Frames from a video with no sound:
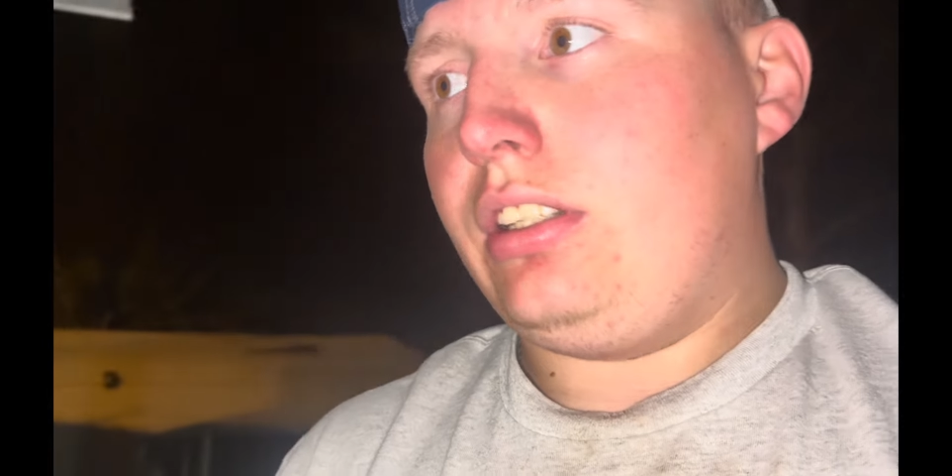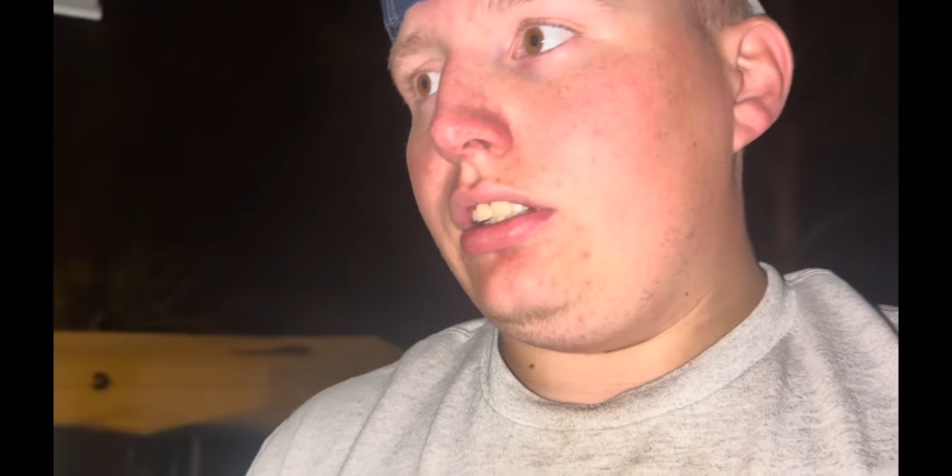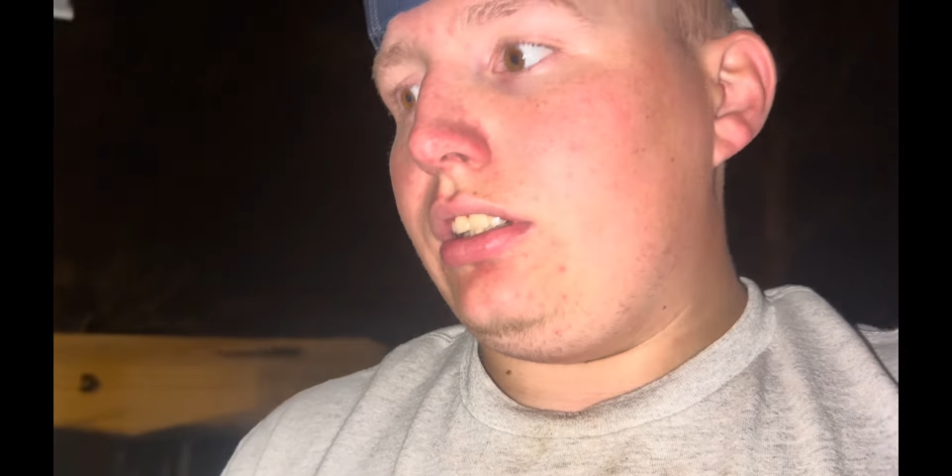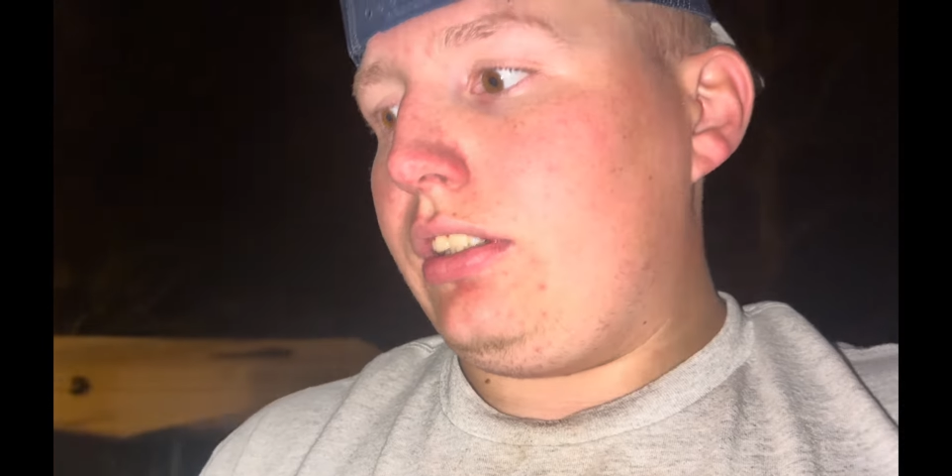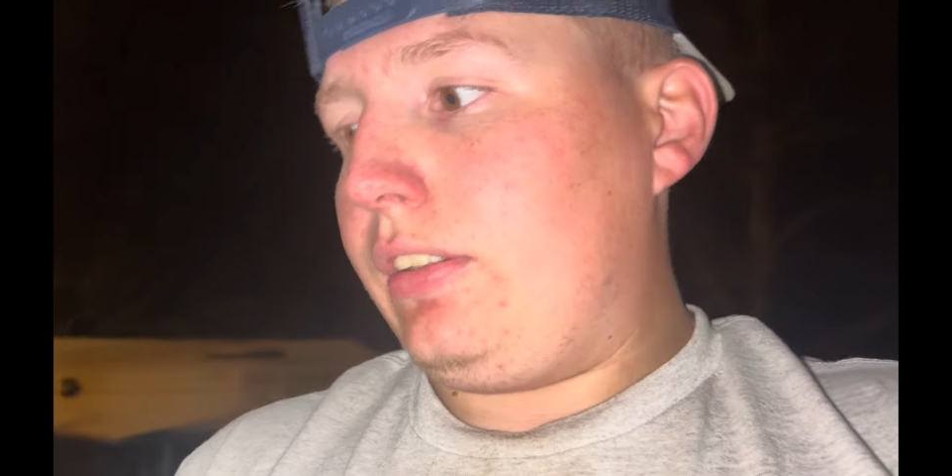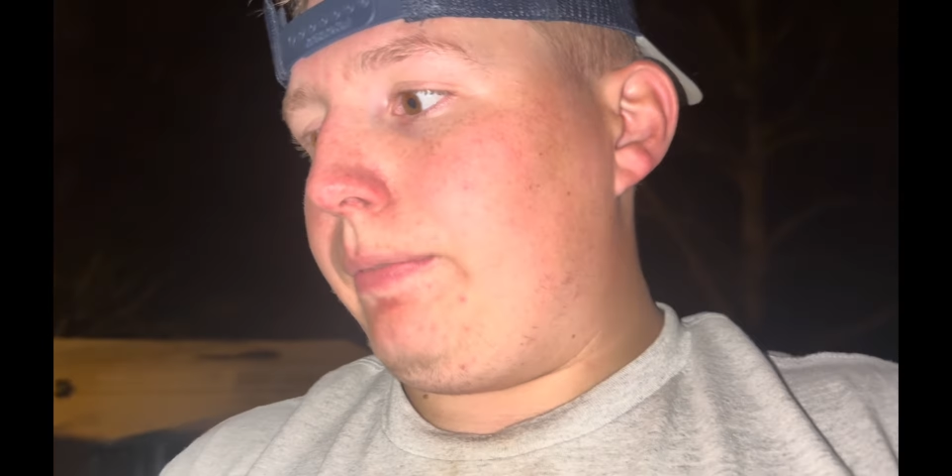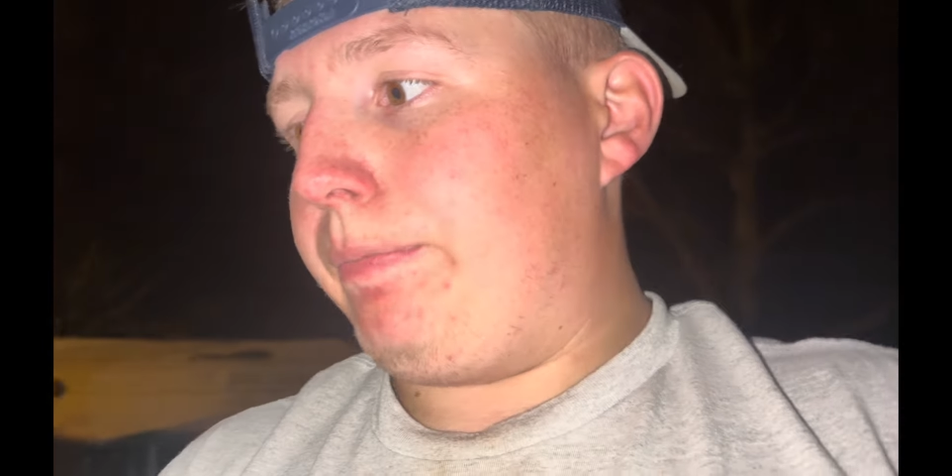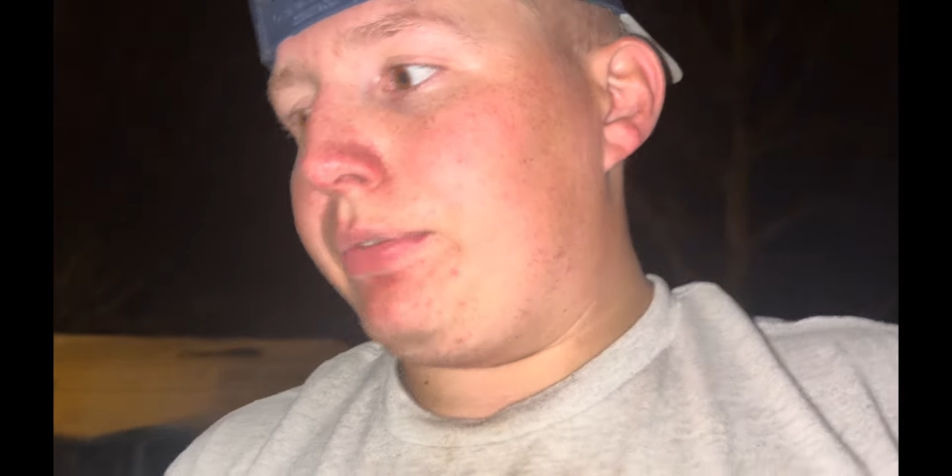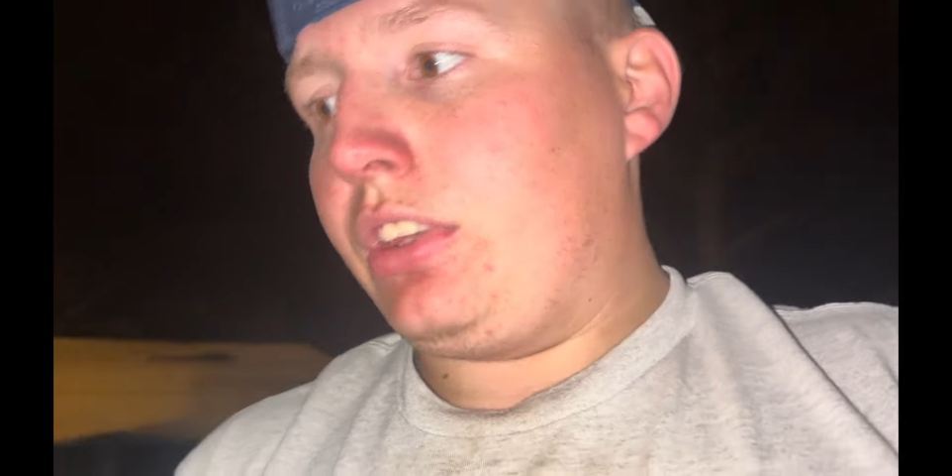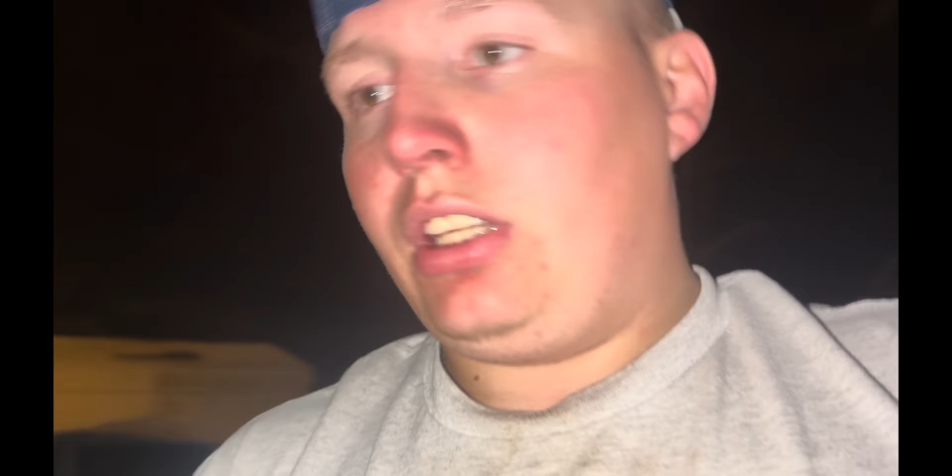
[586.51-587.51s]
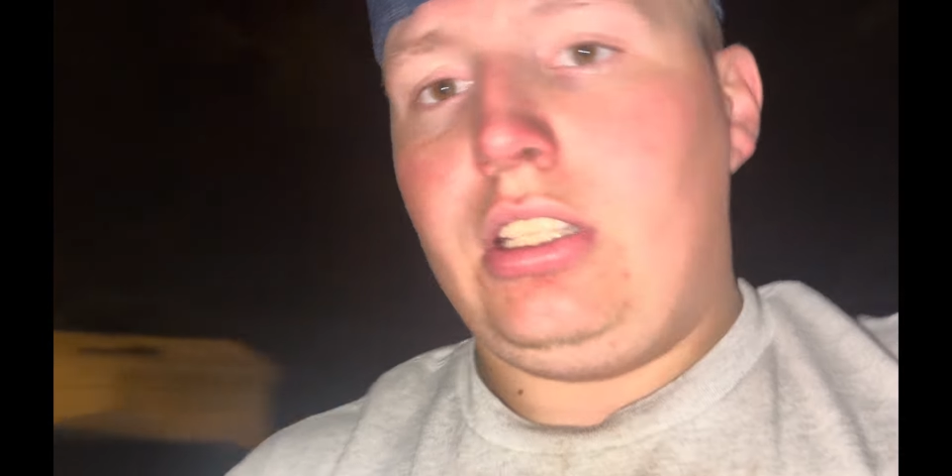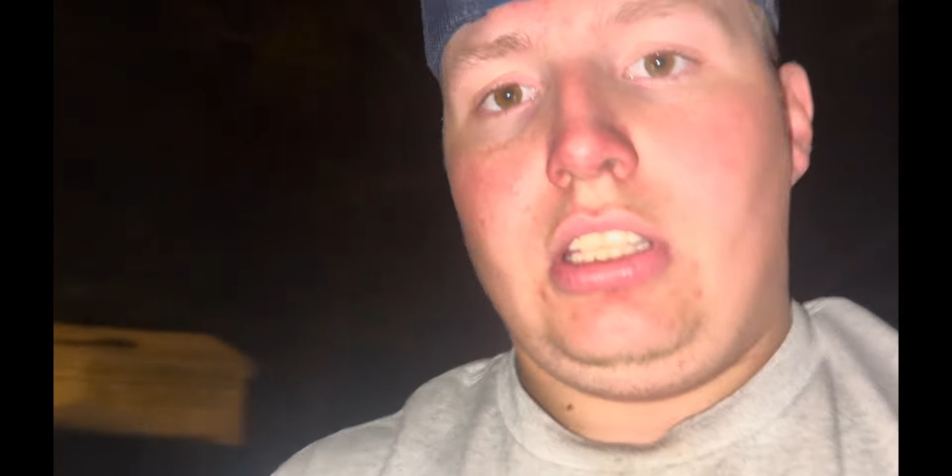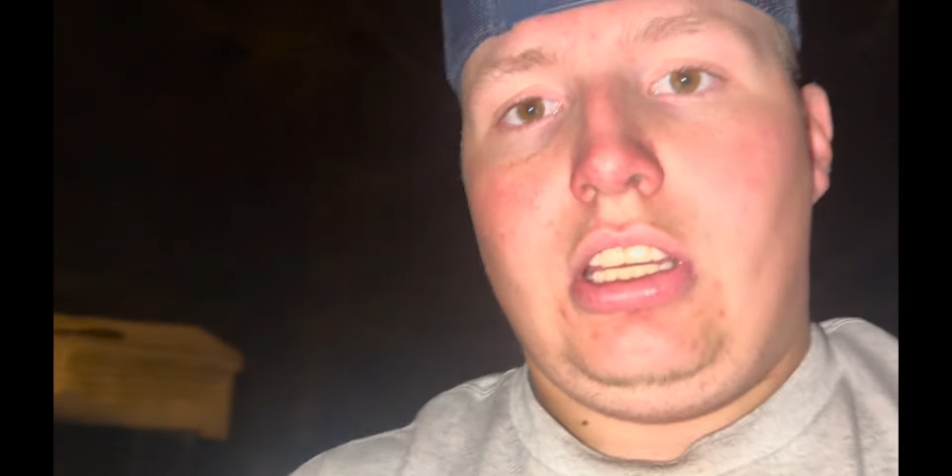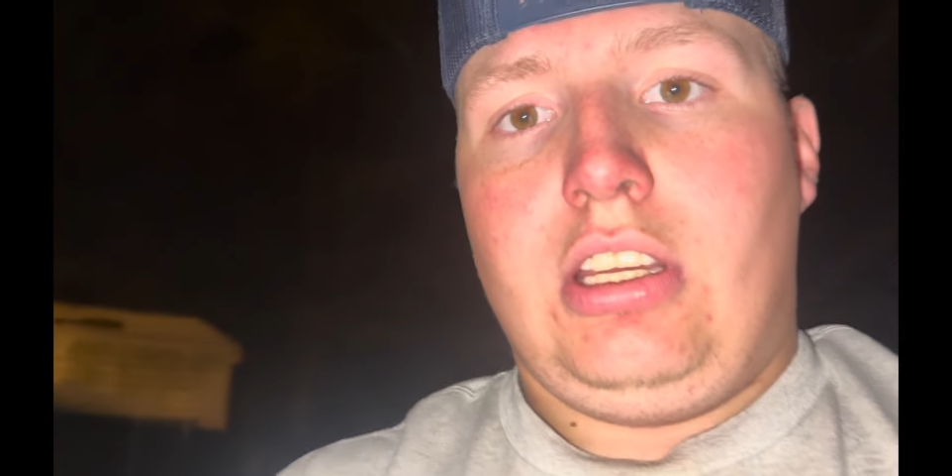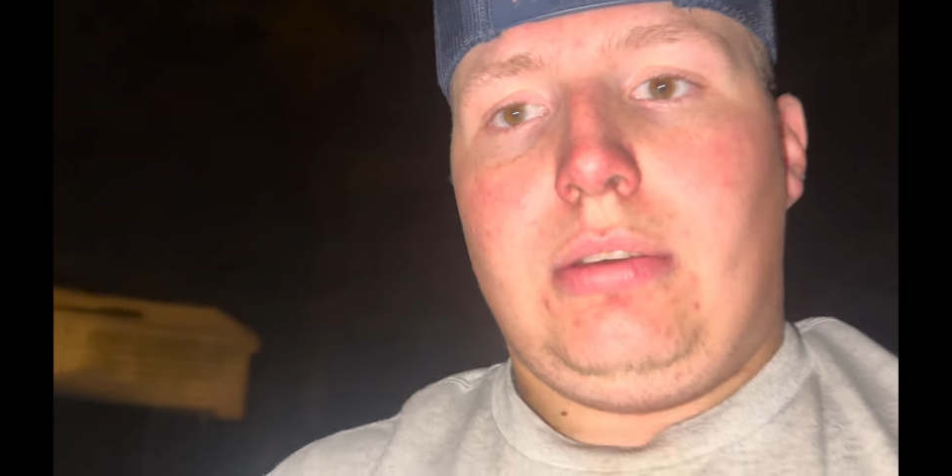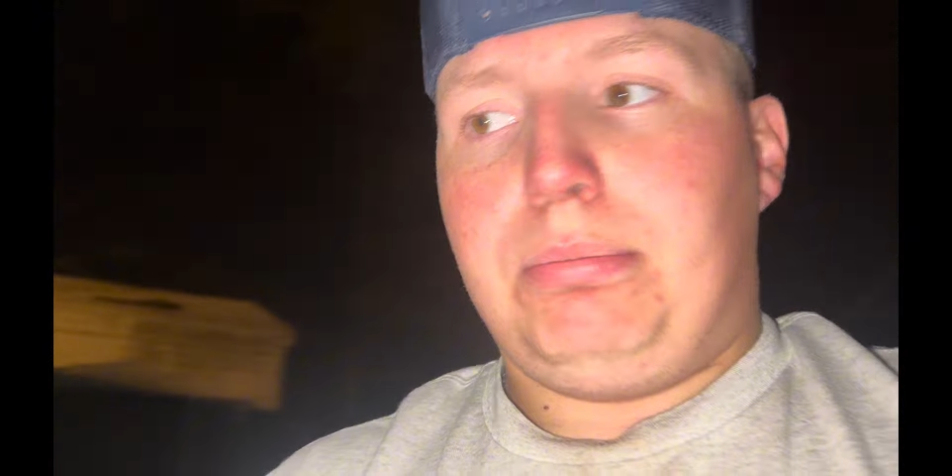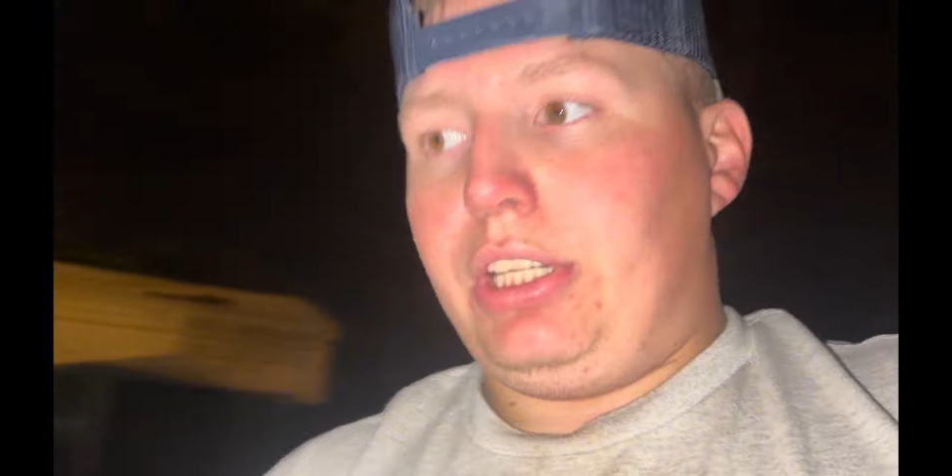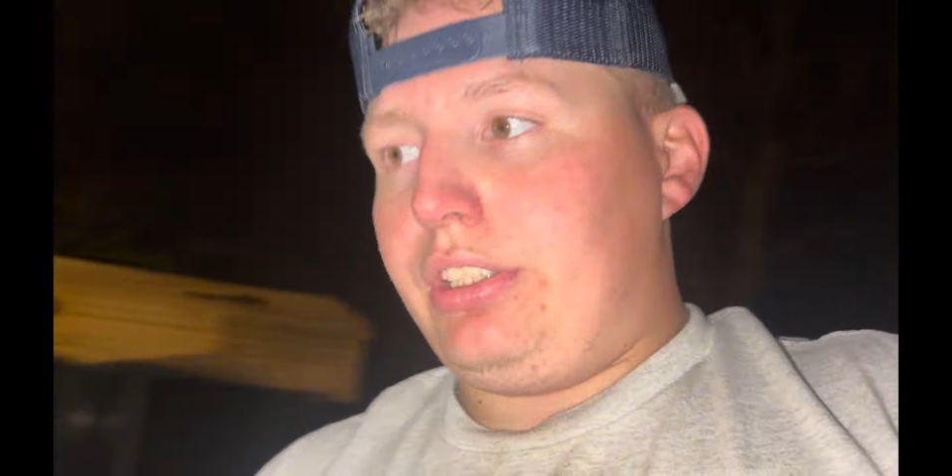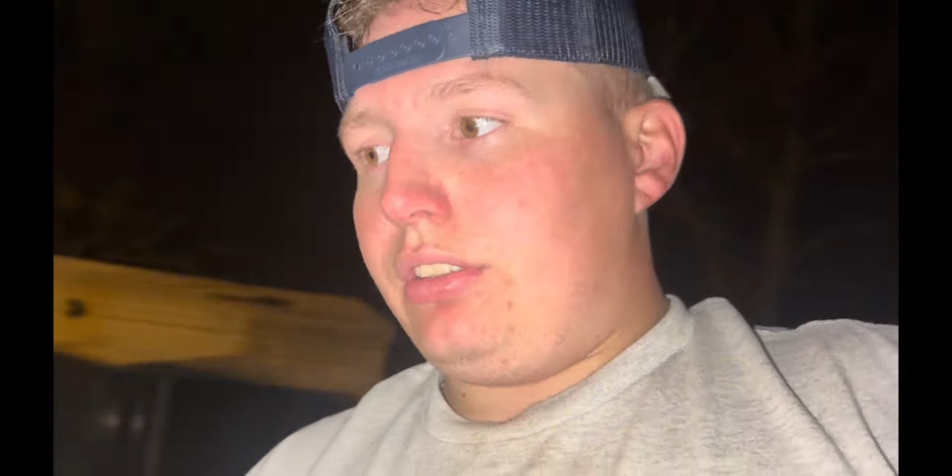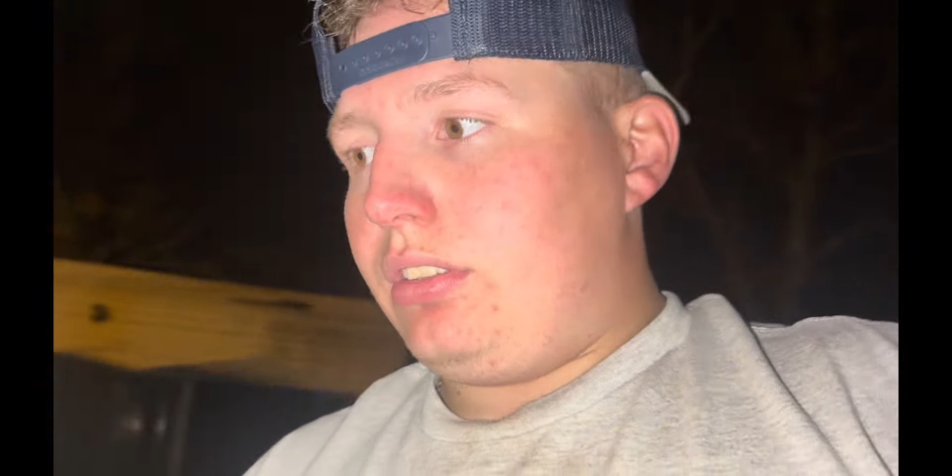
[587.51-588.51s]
but